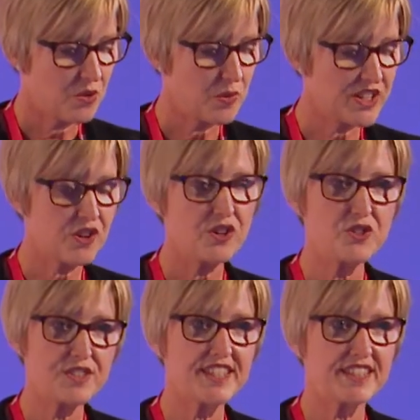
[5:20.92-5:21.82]
We know
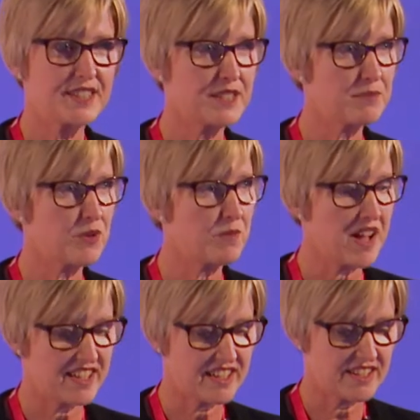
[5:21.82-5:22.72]
New Zealand's a small
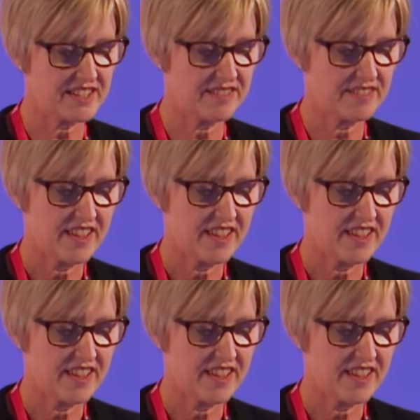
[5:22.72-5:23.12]
market.